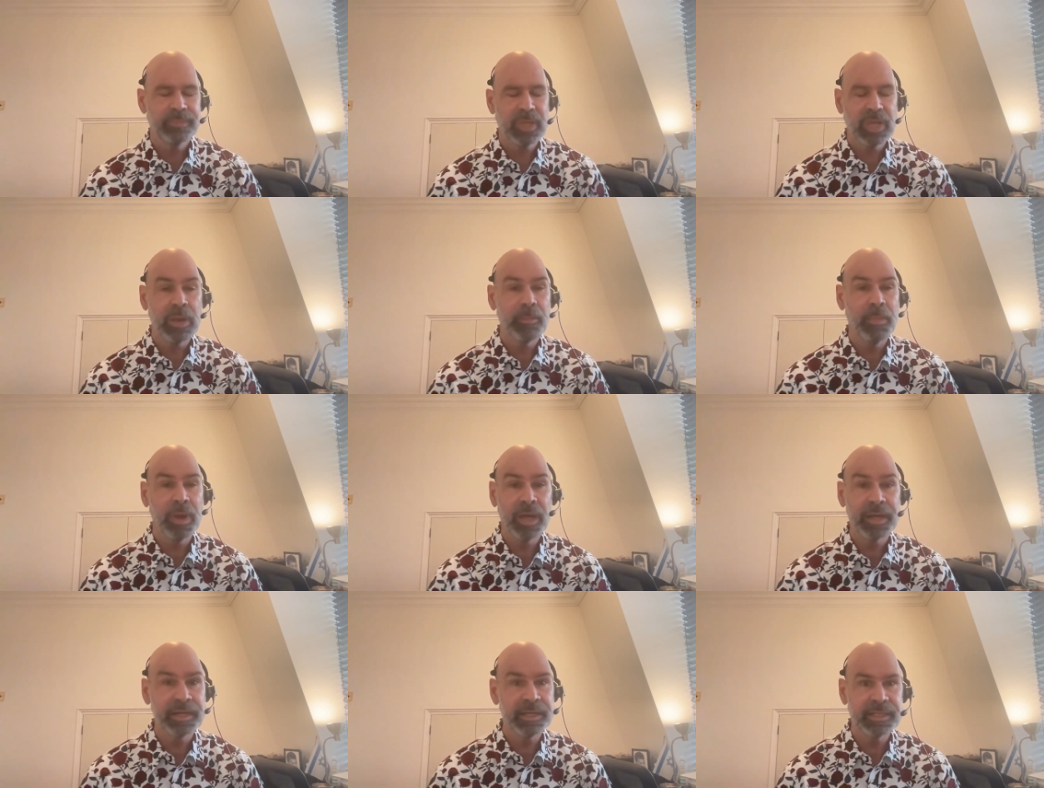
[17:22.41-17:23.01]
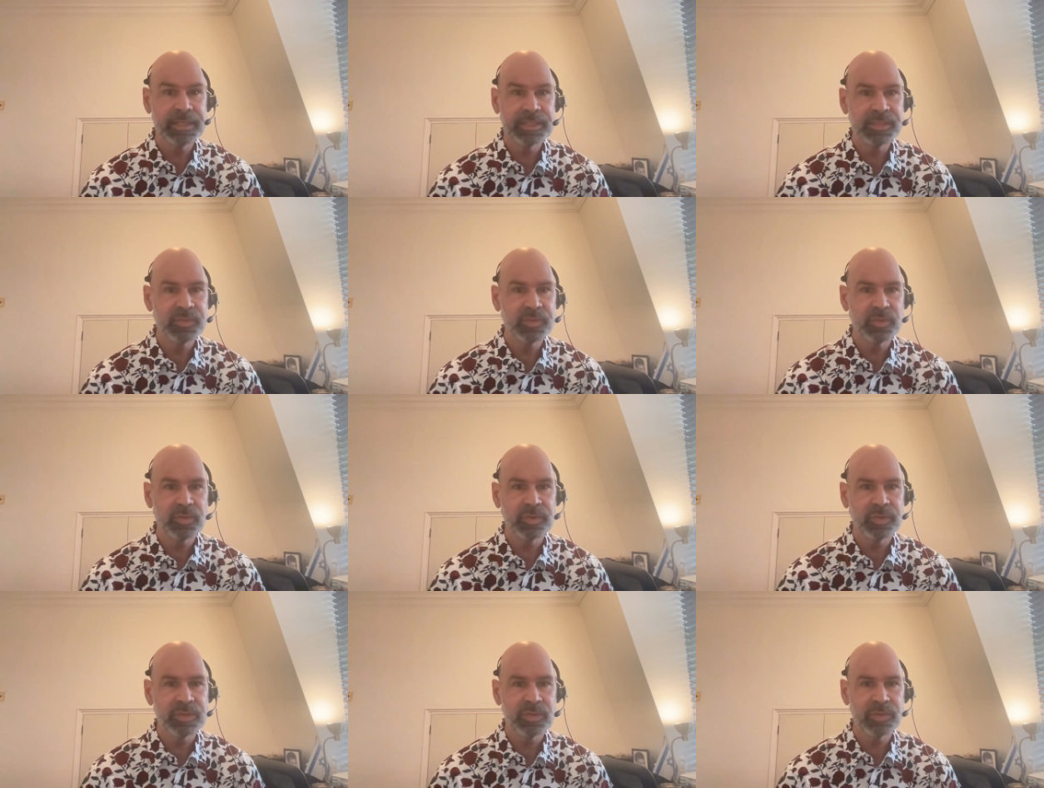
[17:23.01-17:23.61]
commodities
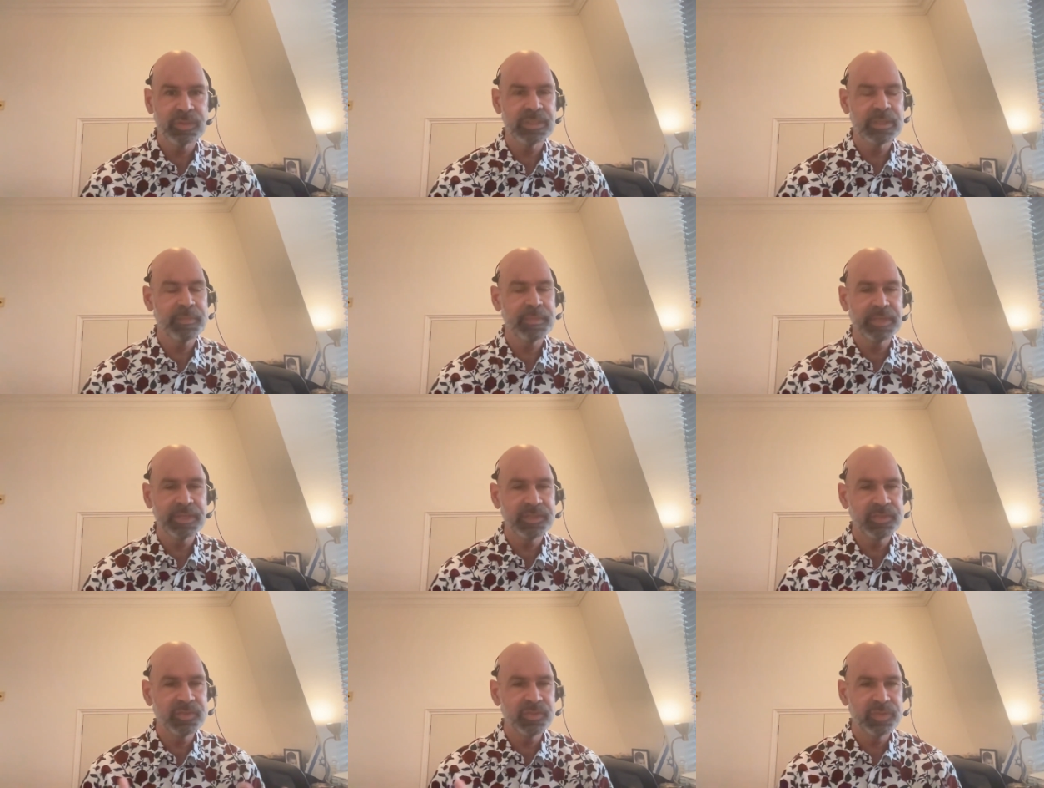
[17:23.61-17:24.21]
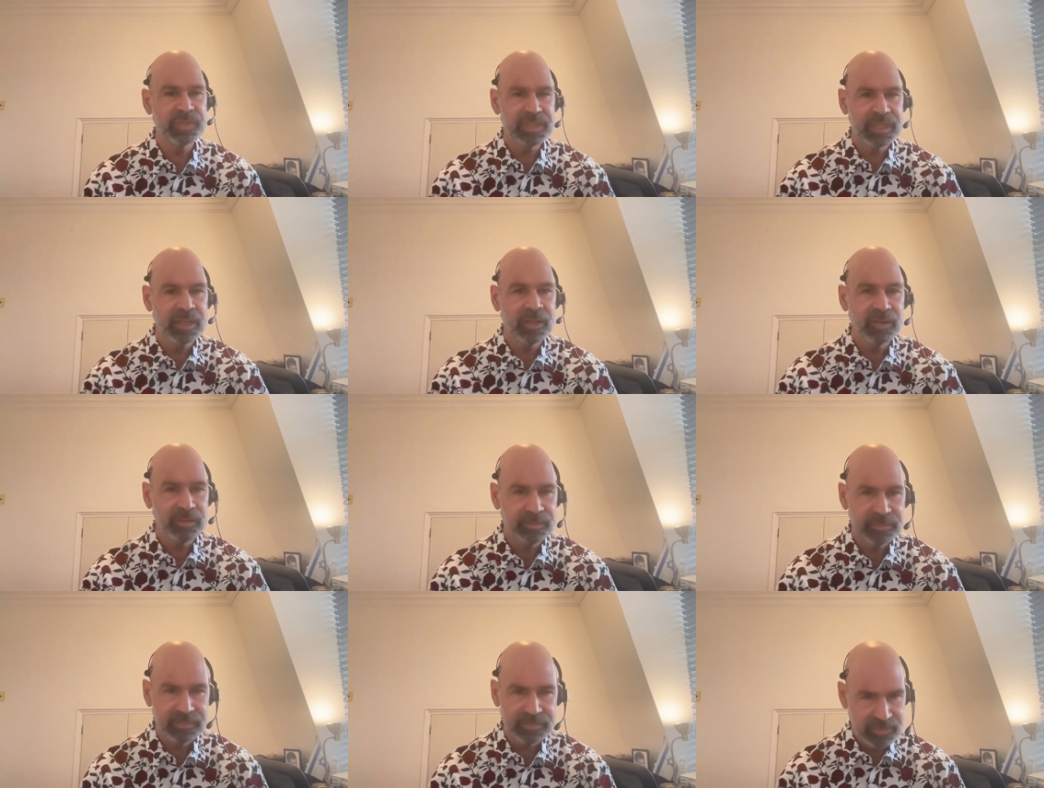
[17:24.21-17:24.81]
or something to
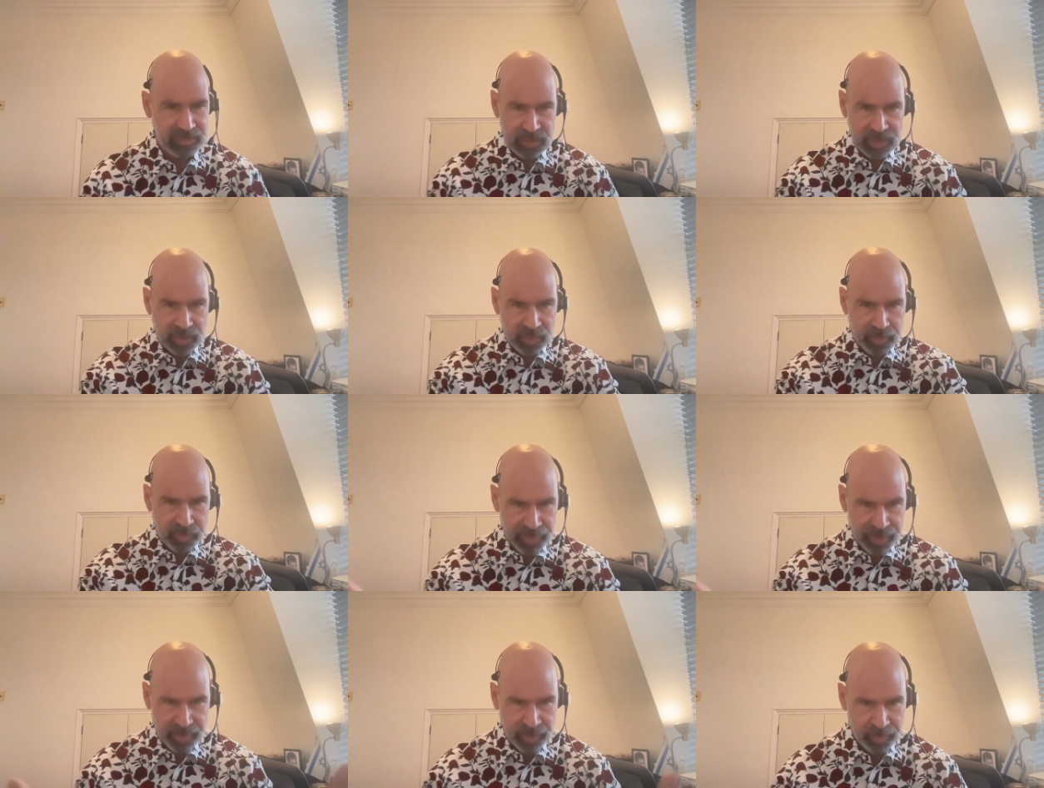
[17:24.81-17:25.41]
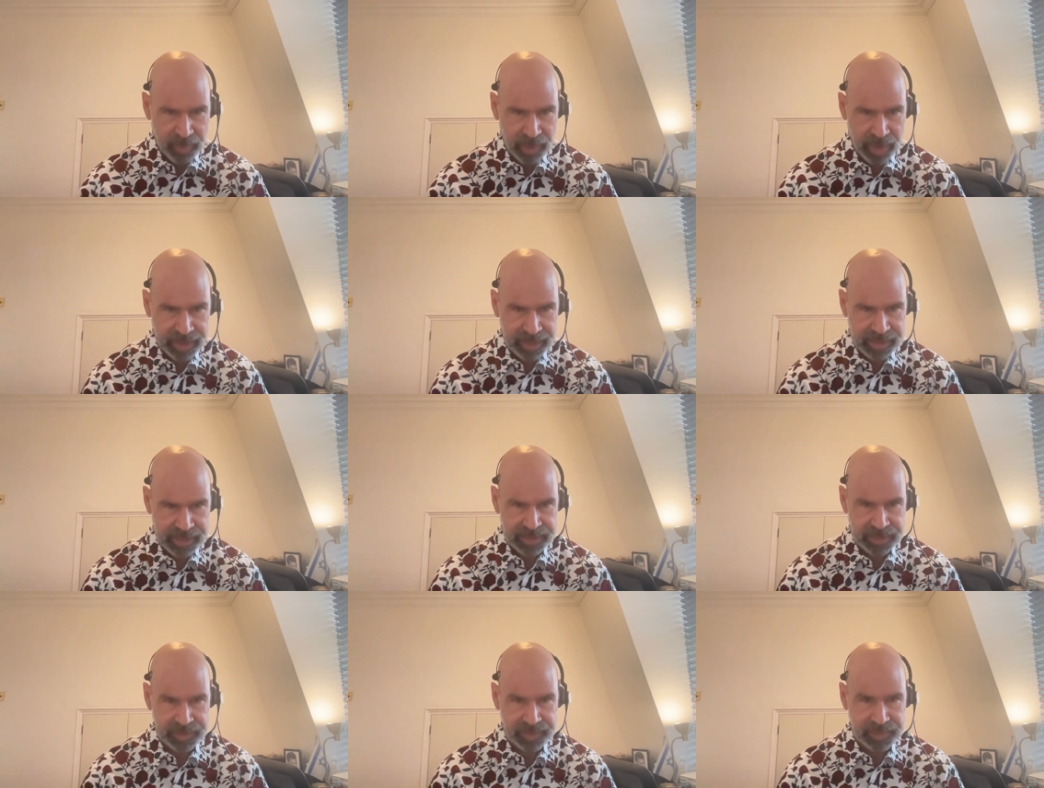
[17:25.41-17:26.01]
sell their
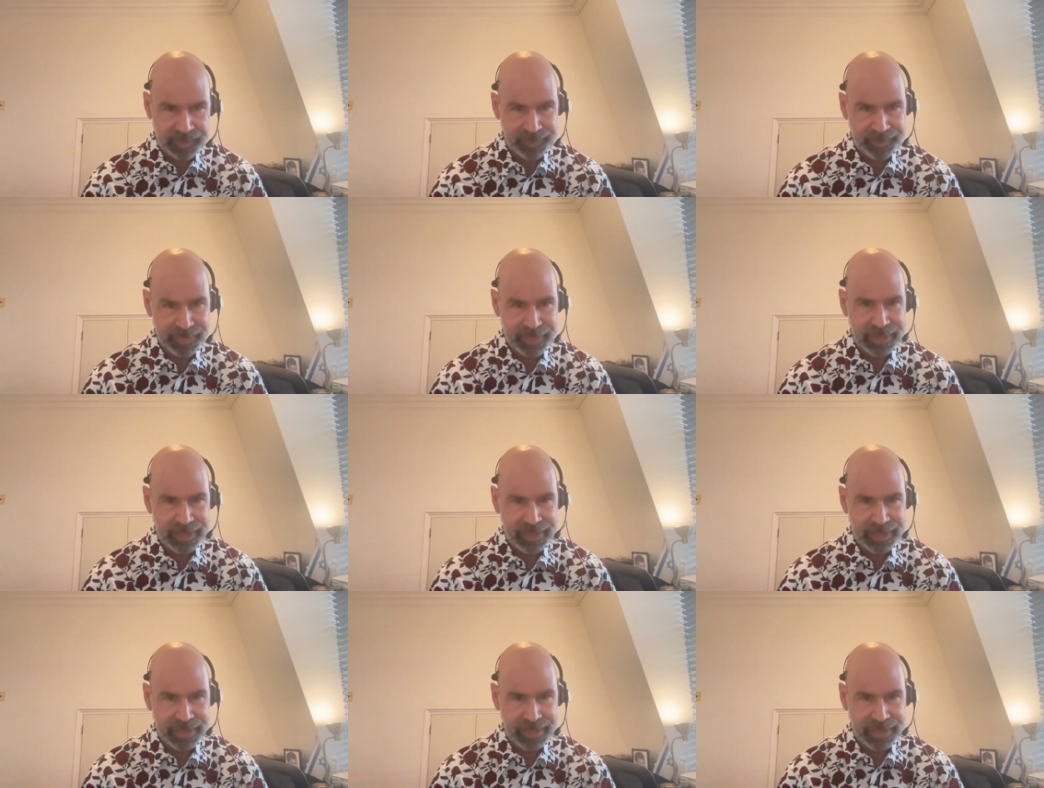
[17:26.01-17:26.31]
products to.